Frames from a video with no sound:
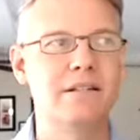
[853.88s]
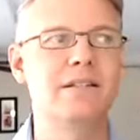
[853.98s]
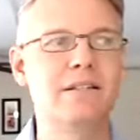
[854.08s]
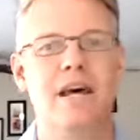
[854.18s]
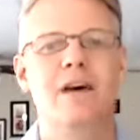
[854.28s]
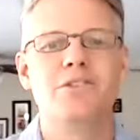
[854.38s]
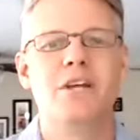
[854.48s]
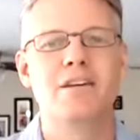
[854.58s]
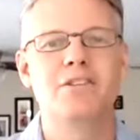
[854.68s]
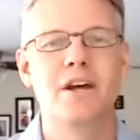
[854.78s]
tells
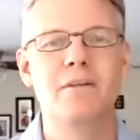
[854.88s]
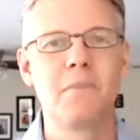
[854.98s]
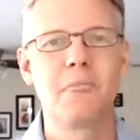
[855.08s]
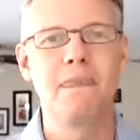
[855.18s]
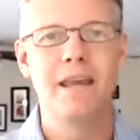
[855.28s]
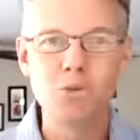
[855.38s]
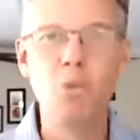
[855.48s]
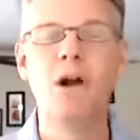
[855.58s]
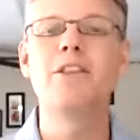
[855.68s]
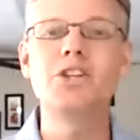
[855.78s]
us that it's
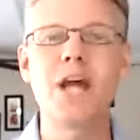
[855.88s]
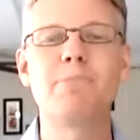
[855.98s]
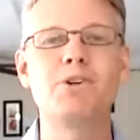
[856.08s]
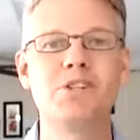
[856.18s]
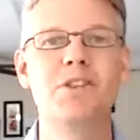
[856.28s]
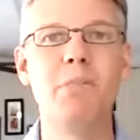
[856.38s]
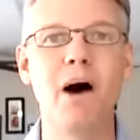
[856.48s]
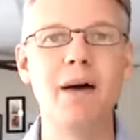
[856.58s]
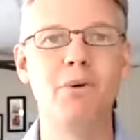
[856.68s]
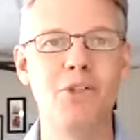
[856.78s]
one of the chapters in the
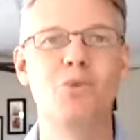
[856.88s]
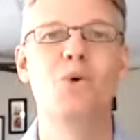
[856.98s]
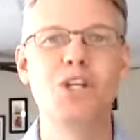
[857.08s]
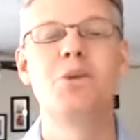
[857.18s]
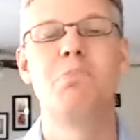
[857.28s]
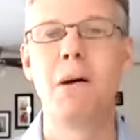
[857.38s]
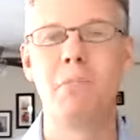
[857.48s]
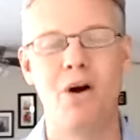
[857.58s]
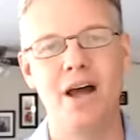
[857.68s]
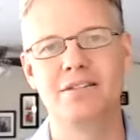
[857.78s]
Bible that we should
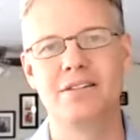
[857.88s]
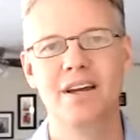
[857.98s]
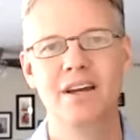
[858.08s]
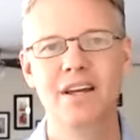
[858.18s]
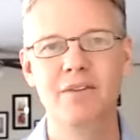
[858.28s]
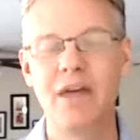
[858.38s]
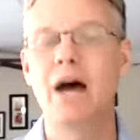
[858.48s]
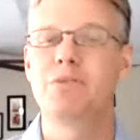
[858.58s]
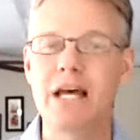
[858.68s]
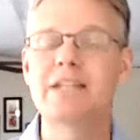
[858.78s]
memorize.
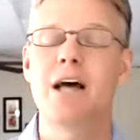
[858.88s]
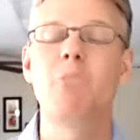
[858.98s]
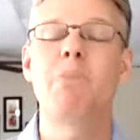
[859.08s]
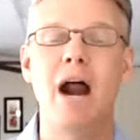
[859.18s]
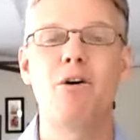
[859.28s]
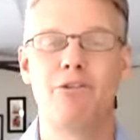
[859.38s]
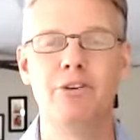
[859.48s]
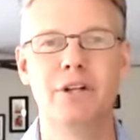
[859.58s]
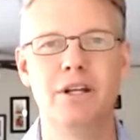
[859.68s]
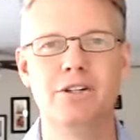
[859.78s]
That's how
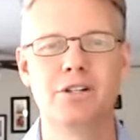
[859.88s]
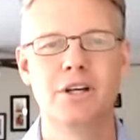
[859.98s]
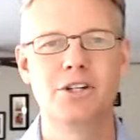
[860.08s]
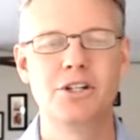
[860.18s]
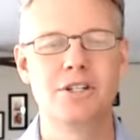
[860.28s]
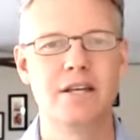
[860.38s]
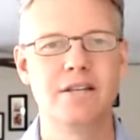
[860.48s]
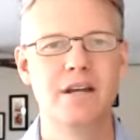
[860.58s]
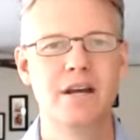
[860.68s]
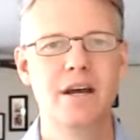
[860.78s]
powerful it is, she
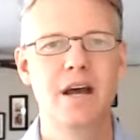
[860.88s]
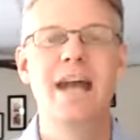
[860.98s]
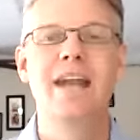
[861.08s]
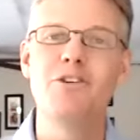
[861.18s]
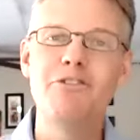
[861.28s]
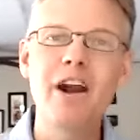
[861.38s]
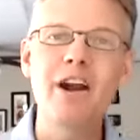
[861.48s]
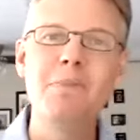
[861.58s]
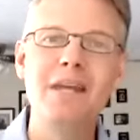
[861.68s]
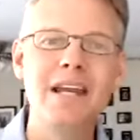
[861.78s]
says. And at the
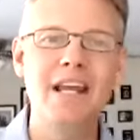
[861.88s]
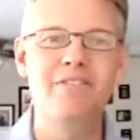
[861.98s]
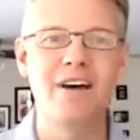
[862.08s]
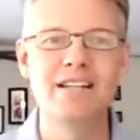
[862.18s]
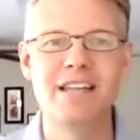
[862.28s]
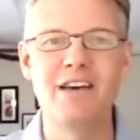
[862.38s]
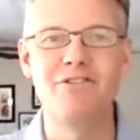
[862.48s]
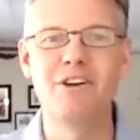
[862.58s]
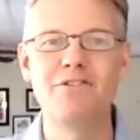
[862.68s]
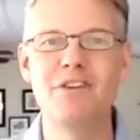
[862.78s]
very beginning of Isaiah
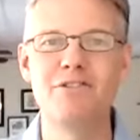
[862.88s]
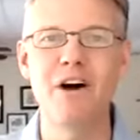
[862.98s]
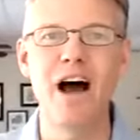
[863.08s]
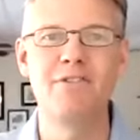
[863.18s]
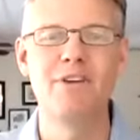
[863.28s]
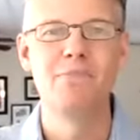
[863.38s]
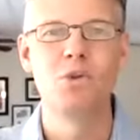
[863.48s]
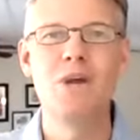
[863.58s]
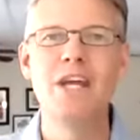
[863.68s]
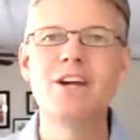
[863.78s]
55,
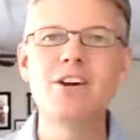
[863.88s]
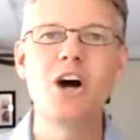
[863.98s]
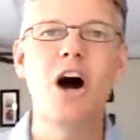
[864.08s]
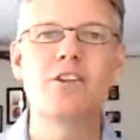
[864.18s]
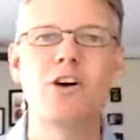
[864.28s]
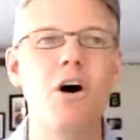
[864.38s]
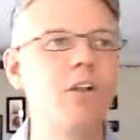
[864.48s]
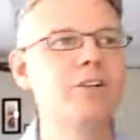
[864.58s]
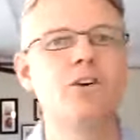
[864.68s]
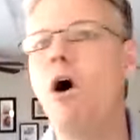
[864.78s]
we hear God
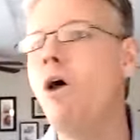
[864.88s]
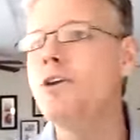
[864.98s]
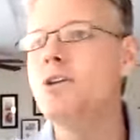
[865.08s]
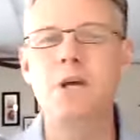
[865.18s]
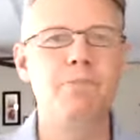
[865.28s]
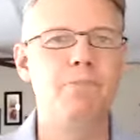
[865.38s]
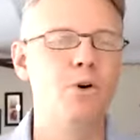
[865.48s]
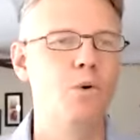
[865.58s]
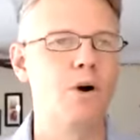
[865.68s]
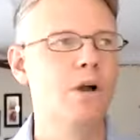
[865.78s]
calling to all these people
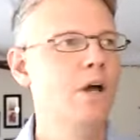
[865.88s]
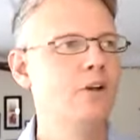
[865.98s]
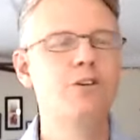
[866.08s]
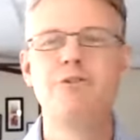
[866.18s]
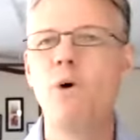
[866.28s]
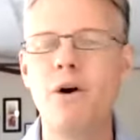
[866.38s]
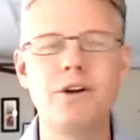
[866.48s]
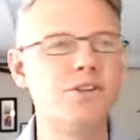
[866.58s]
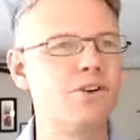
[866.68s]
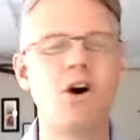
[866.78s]
who are
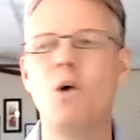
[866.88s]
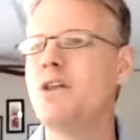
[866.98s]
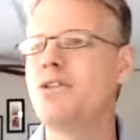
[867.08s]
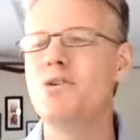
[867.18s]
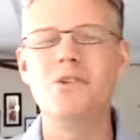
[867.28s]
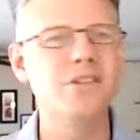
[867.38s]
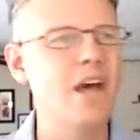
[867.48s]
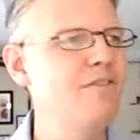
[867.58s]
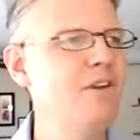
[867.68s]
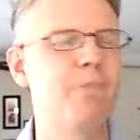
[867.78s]
divorced or going through these
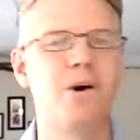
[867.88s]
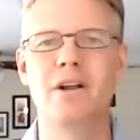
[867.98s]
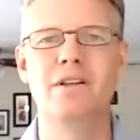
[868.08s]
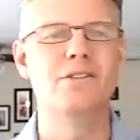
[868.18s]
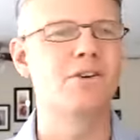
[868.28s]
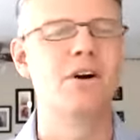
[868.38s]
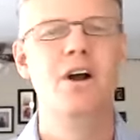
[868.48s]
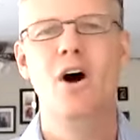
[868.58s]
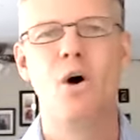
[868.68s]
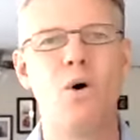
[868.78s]
heavy burdens or
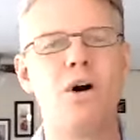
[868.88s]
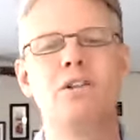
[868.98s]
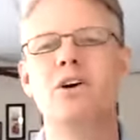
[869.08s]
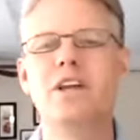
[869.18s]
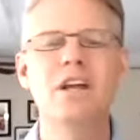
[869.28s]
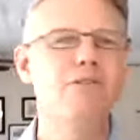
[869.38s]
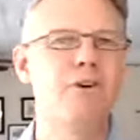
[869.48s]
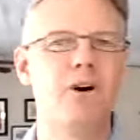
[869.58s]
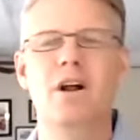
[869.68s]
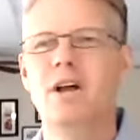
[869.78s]
are looking
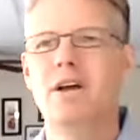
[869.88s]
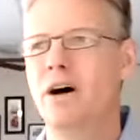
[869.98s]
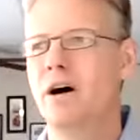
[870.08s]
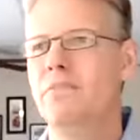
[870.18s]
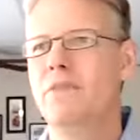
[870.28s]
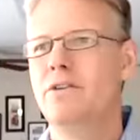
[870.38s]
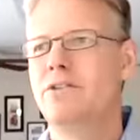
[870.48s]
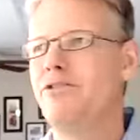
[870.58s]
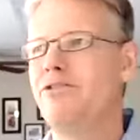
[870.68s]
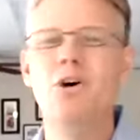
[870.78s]
for
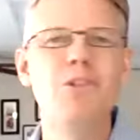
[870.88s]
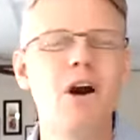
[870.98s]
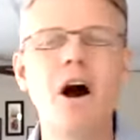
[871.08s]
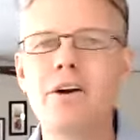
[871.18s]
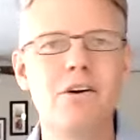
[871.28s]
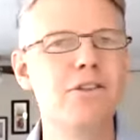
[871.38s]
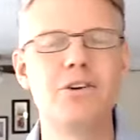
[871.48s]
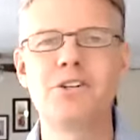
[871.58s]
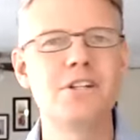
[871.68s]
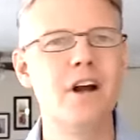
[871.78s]
to fill their hunger and
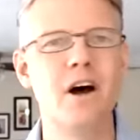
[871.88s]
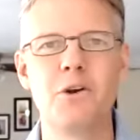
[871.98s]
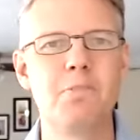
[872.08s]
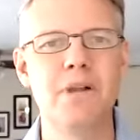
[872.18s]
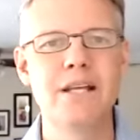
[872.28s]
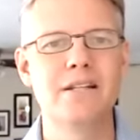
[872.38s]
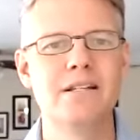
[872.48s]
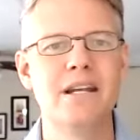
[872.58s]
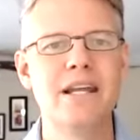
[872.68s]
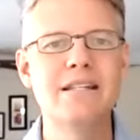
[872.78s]
thirst in other places.
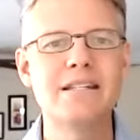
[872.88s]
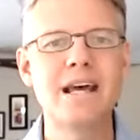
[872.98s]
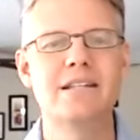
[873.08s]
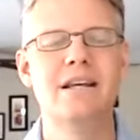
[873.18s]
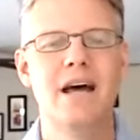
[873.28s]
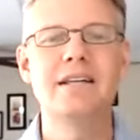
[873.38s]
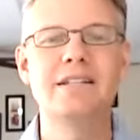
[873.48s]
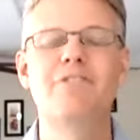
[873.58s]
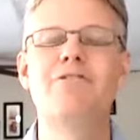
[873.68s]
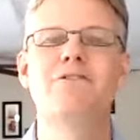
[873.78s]
And he says,
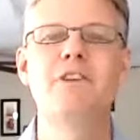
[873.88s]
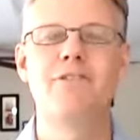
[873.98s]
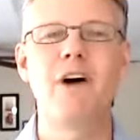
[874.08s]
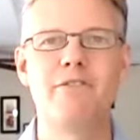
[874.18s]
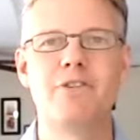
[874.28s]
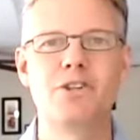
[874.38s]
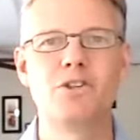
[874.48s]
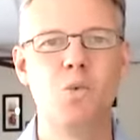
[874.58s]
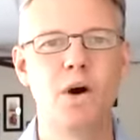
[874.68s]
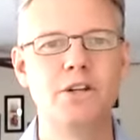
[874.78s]
Isaiah 55,
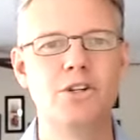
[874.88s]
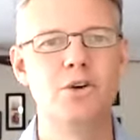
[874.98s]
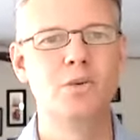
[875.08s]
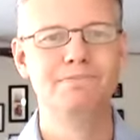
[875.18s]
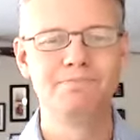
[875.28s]
verses 1 and 2,